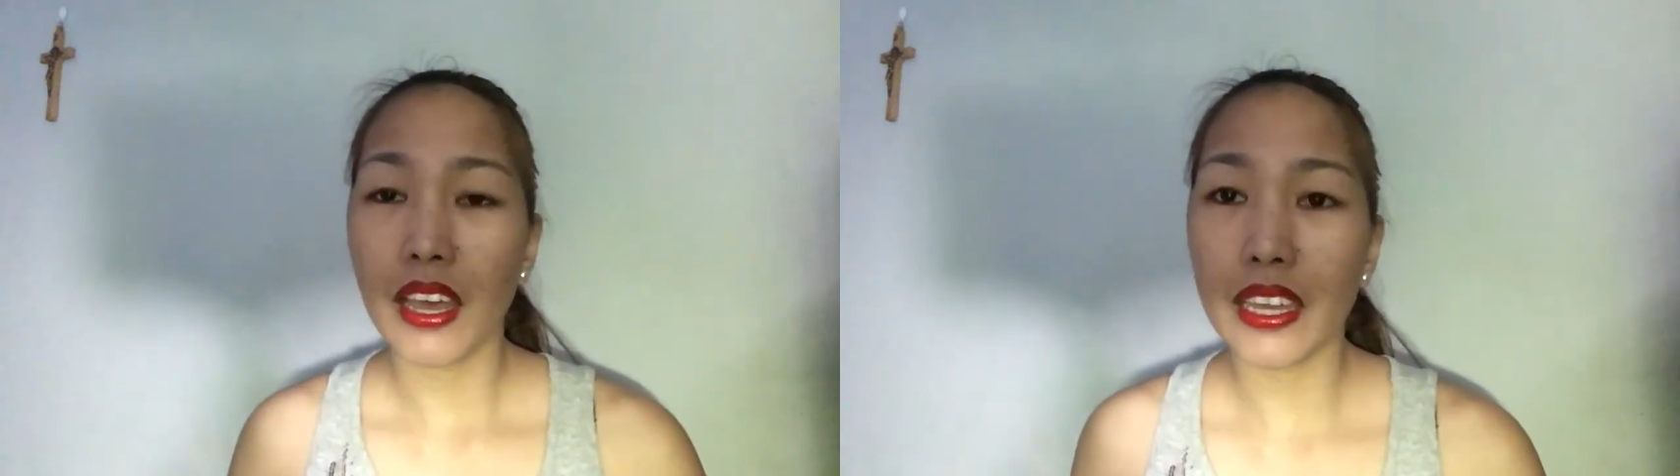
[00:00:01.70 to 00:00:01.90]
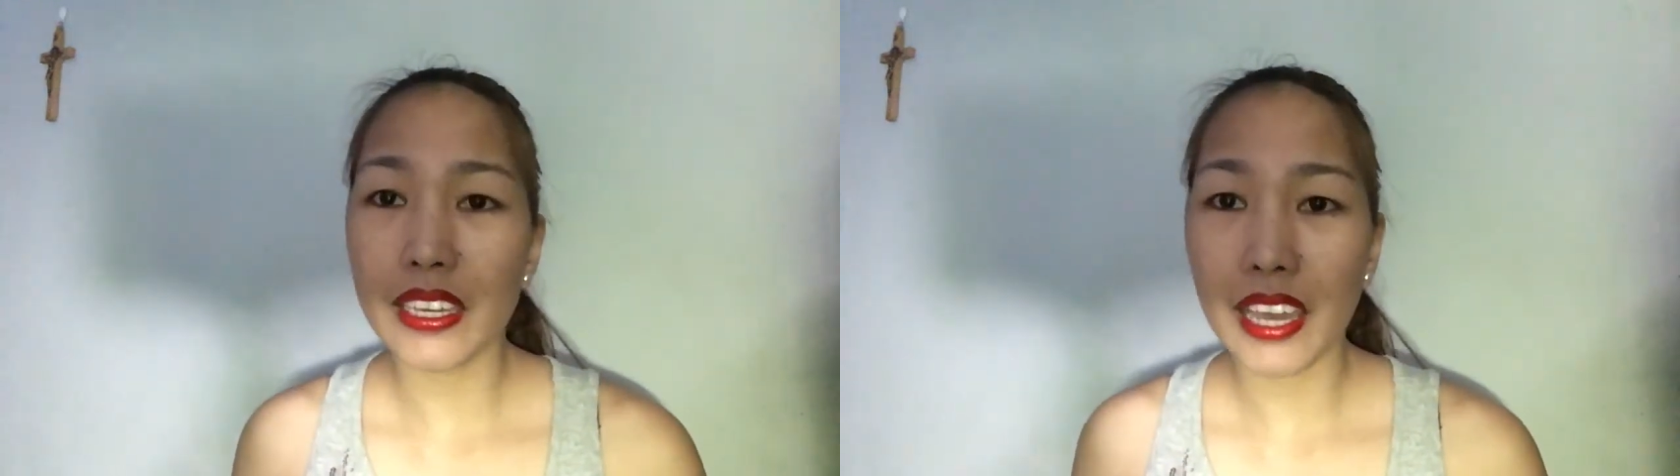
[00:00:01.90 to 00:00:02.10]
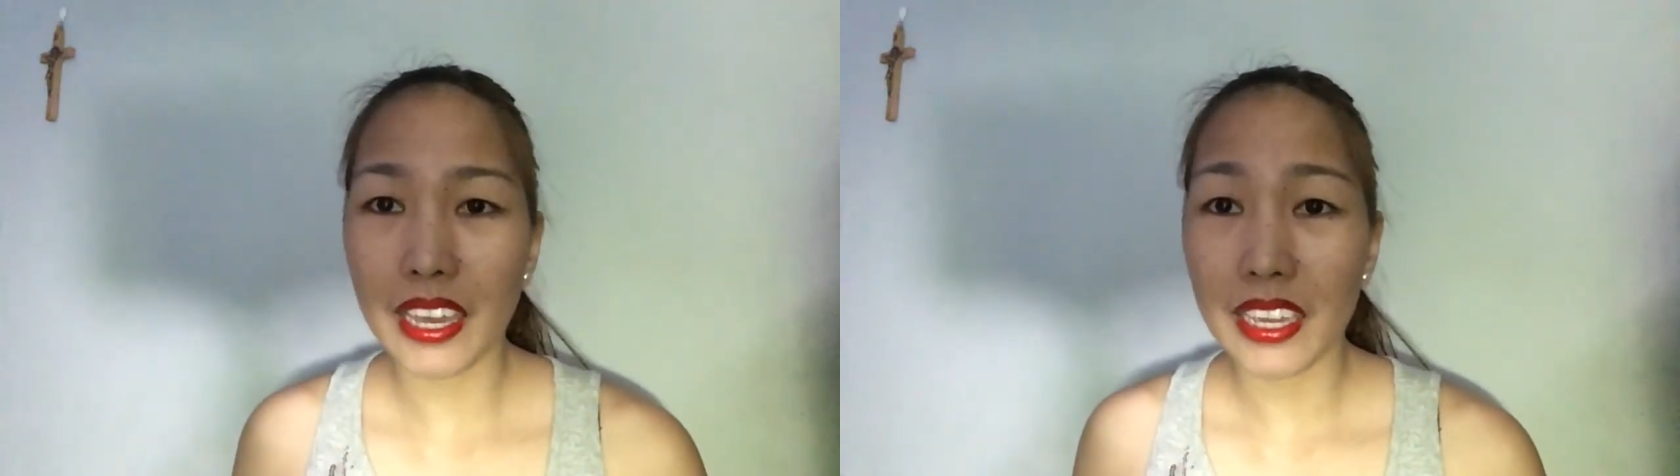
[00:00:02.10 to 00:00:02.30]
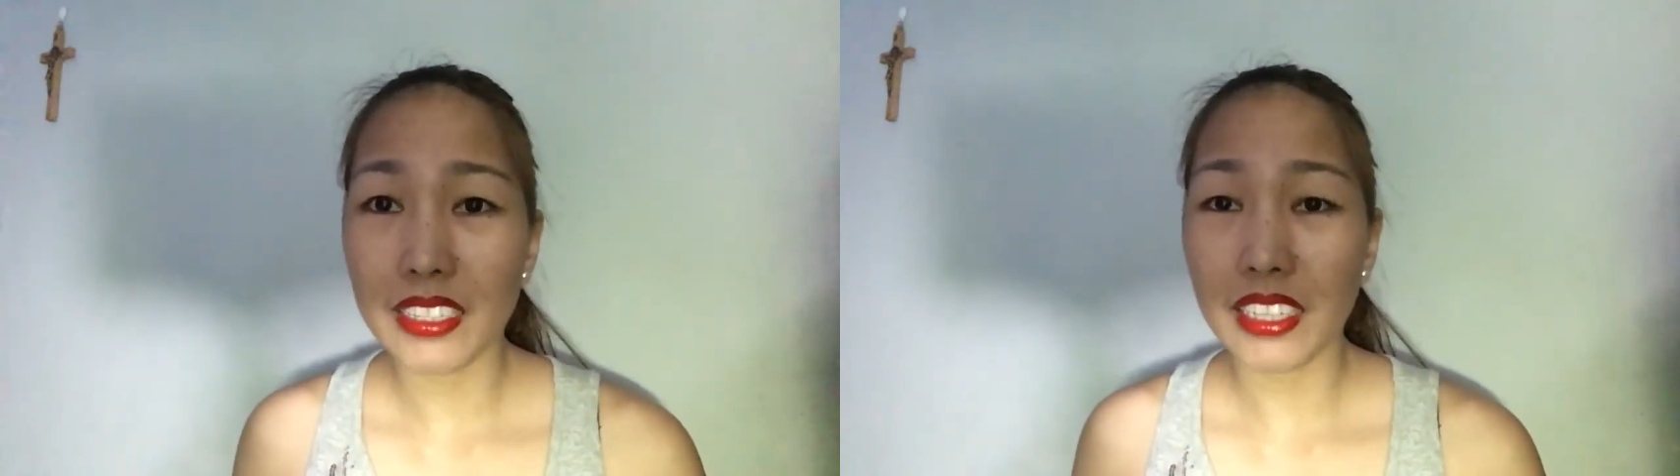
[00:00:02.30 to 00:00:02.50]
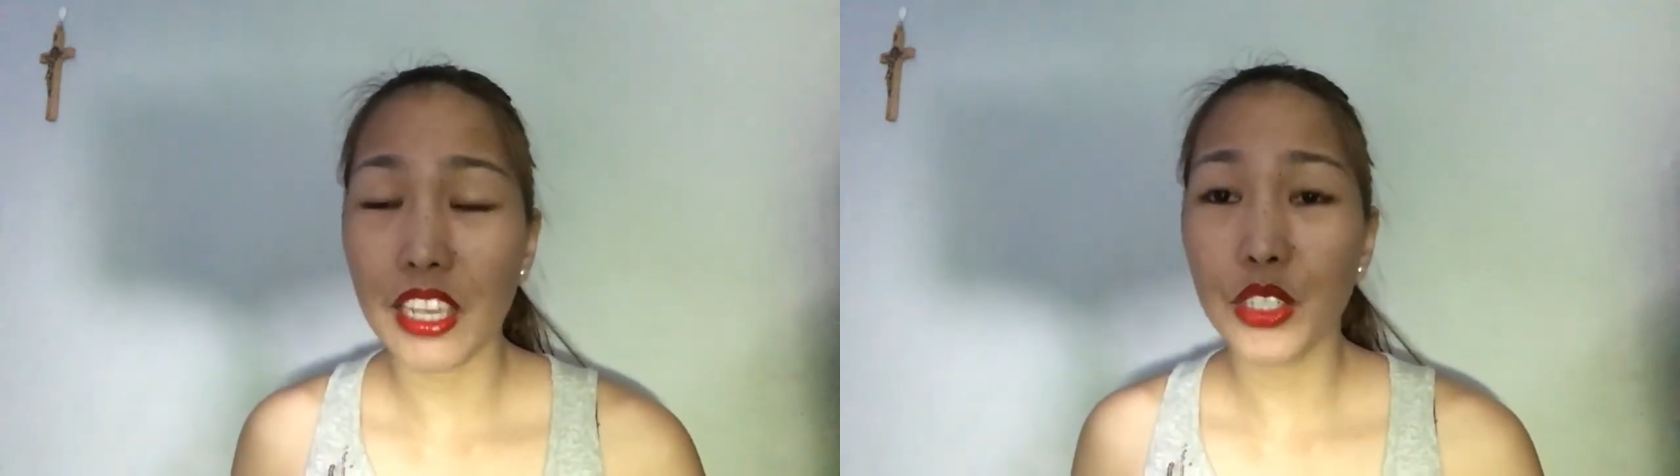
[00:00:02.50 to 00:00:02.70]
Hi
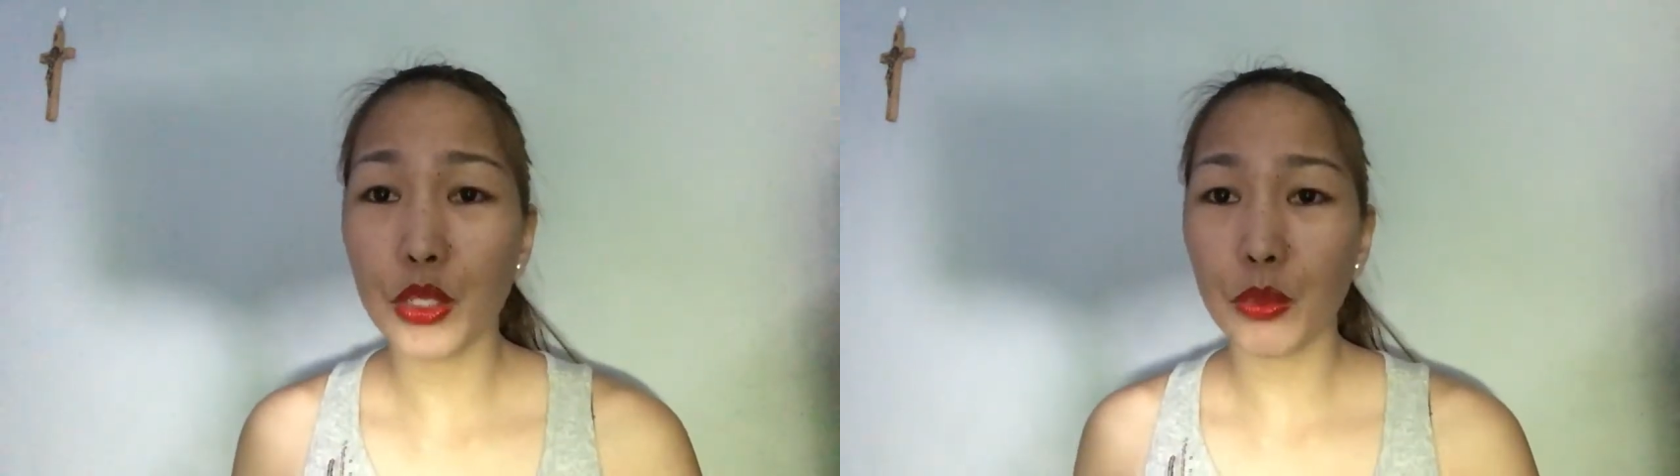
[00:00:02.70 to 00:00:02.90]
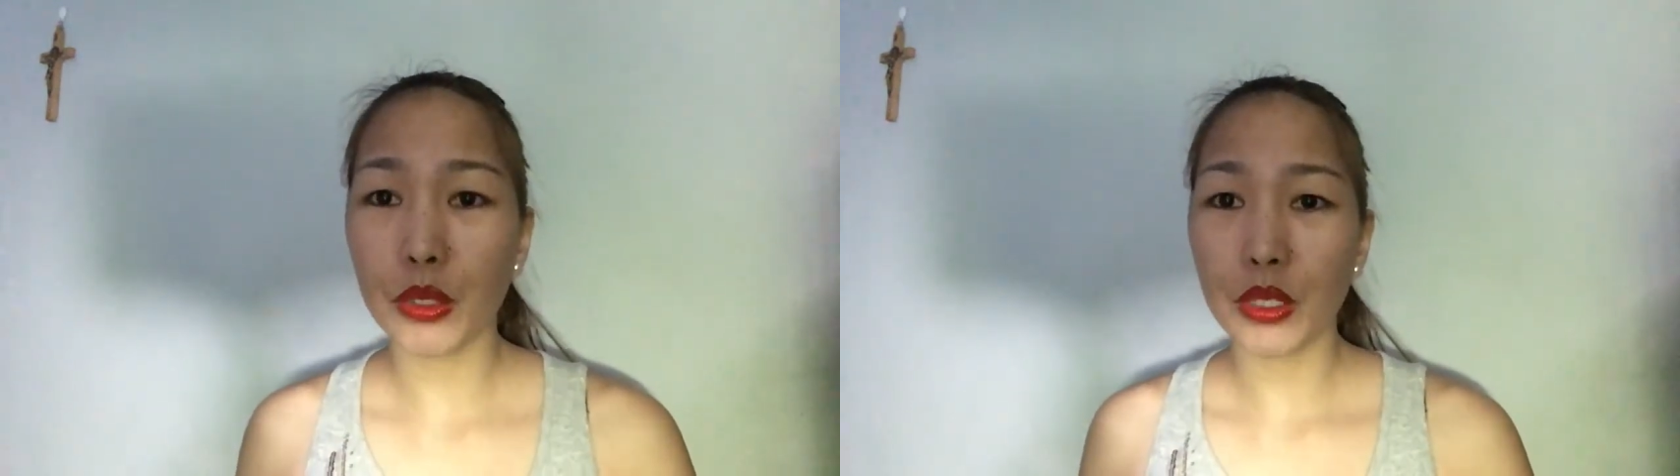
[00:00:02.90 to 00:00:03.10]
guys, I just want